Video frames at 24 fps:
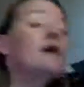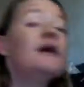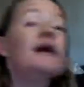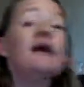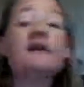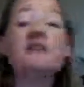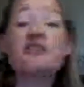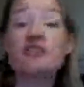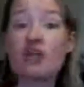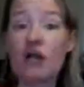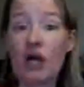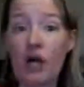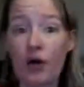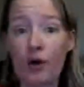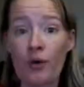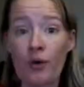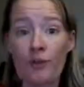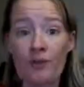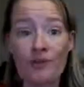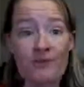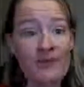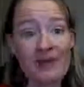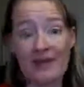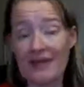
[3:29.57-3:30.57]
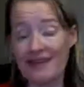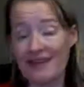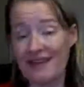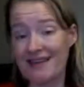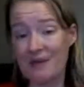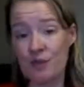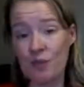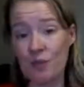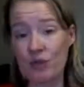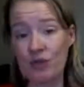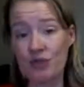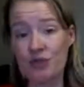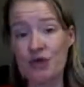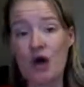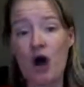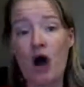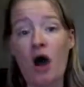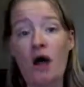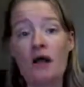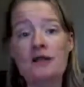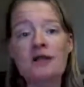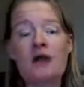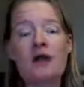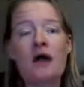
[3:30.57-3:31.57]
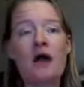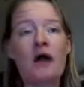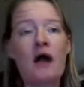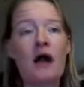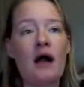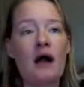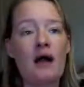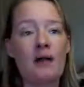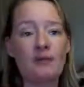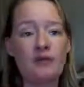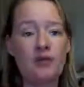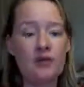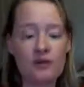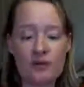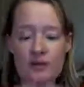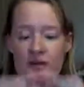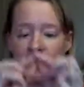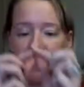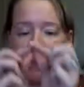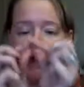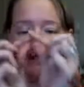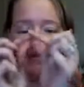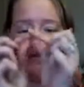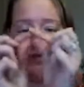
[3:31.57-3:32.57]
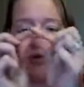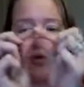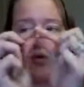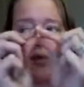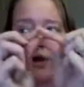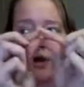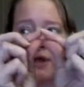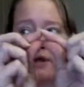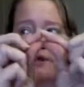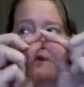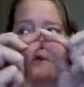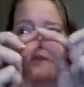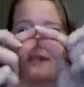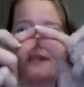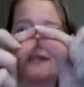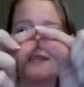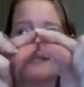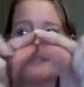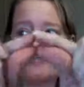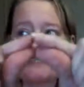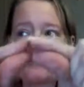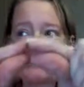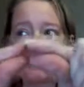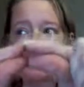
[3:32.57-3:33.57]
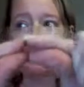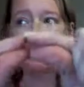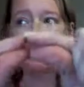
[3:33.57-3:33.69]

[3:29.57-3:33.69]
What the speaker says: is no, it will not. You can have one that's